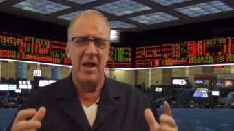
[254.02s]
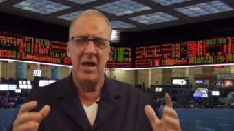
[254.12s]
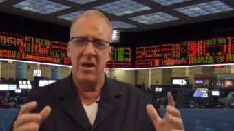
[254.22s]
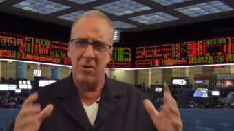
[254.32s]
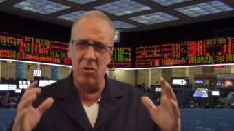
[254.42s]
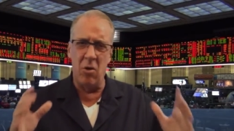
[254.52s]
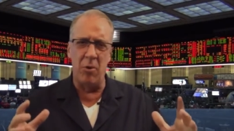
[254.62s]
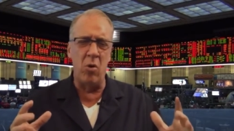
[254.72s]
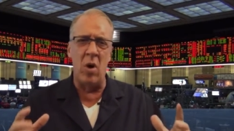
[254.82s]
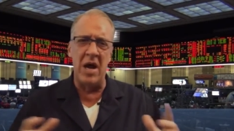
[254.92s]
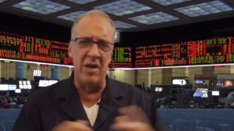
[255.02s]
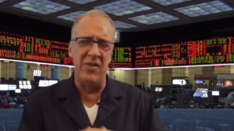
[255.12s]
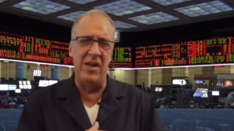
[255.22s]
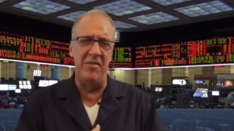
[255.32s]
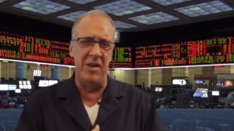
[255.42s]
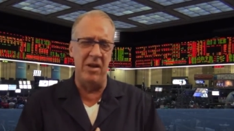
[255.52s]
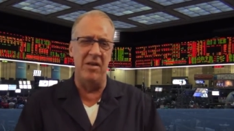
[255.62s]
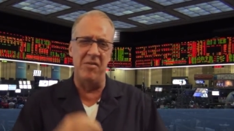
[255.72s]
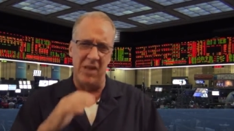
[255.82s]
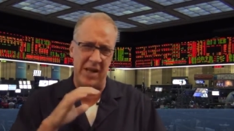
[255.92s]
Global quantitative easing
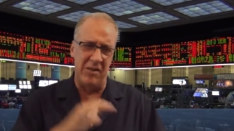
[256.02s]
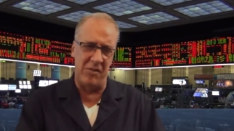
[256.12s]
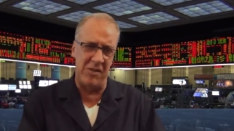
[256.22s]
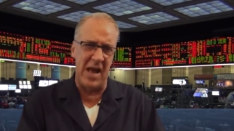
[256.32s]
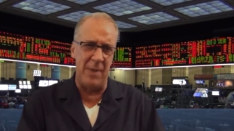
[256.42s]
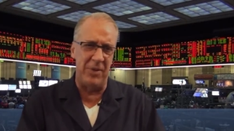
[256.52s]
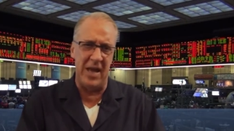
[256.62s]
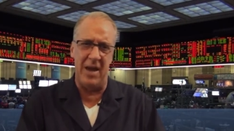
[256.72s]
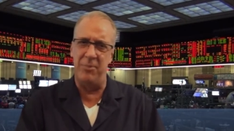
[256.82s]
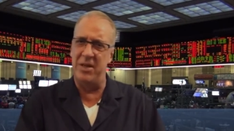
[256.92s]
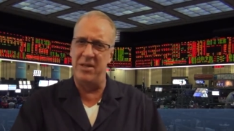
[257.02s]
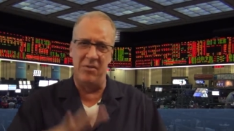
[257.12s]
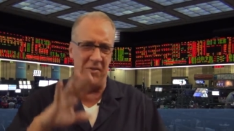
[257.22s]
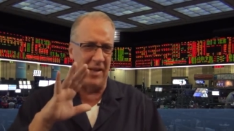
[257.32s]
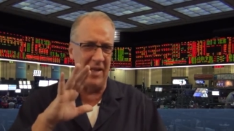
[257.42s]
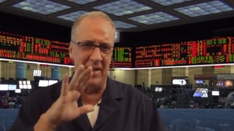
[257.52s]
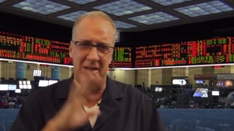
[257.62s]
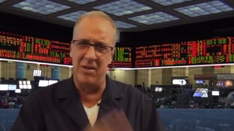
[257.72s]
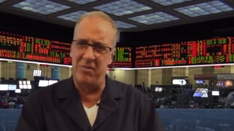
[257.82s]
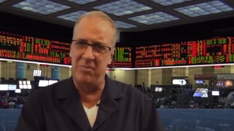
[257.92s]
is like a stopgap. It just they
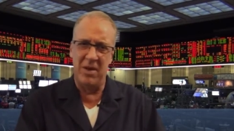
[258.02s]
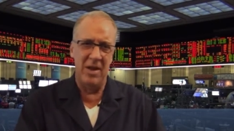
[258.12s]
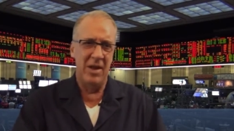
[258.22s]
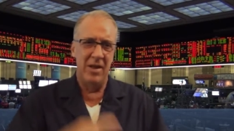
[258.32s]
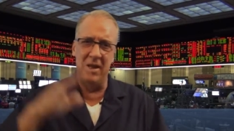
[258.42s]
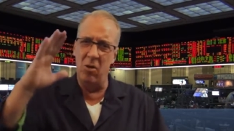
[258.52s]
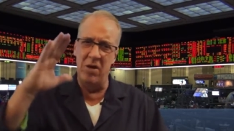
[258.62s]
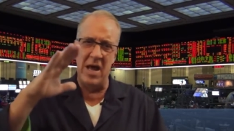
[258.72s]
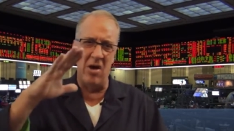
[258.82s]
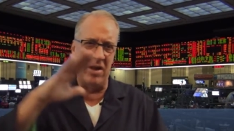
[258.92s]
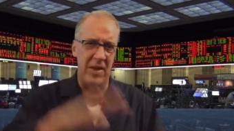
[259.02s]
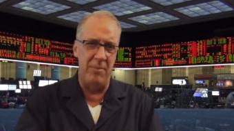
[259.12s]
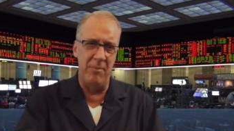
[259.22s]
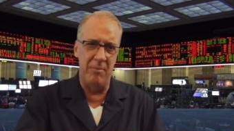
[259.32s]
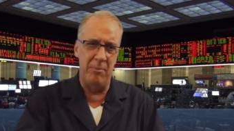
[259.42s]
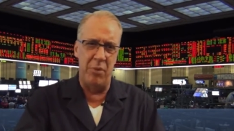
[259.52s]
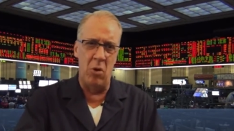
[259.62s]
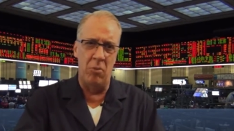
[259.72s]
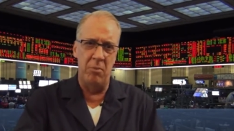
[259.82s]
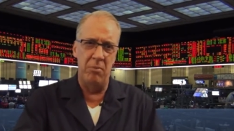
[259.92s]
go down and then
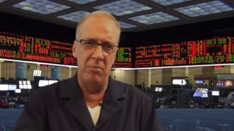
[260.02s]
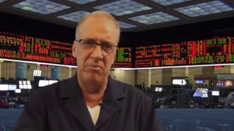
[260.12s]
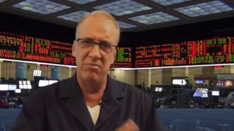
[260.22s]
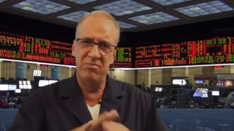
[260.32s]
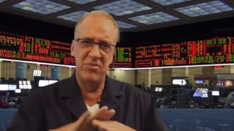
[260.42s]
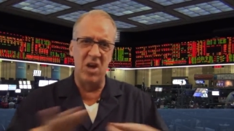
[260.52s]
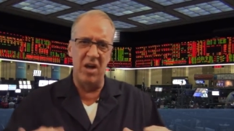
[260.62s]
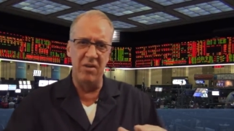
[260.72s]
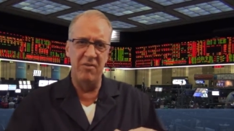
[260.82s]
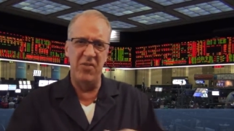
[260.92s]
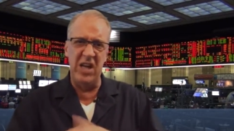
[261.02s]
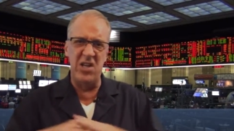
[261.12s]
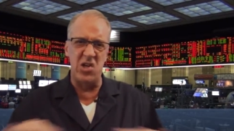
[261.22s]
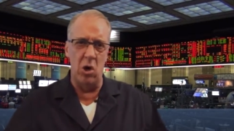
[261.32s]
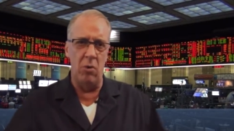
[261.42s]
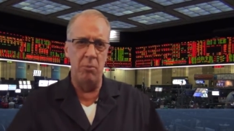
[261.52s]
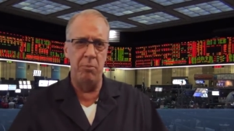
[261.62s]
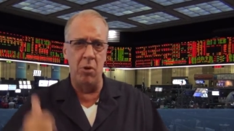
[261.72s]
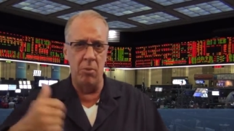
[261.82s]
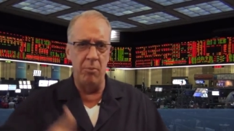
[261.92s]
boom, done, finitio,
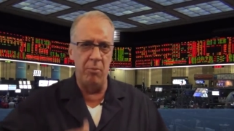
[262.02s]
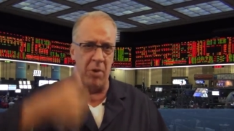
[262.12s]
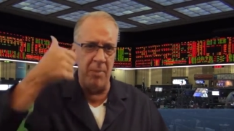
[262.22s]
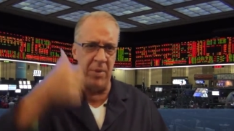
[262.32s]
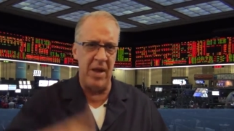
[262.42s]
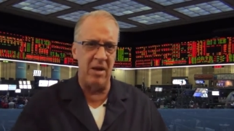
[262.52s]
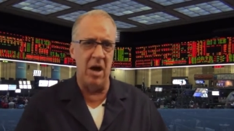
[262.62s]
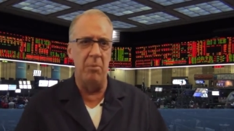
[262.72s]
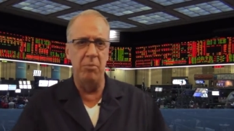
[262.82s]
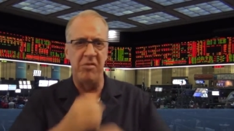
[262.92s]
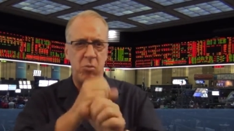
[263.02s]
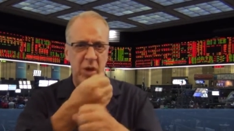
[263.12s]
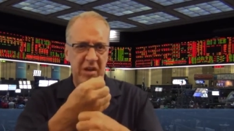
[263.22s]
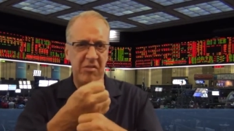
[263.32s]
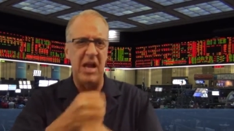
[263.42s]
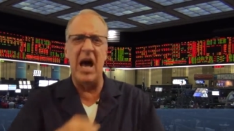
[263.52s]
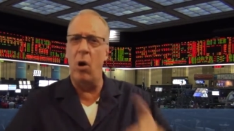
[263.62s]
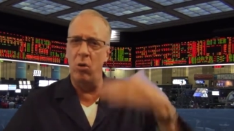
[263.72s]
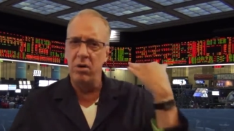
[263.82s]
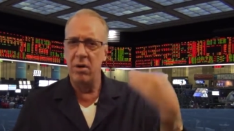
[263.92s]
boom, right back up, squeeze out.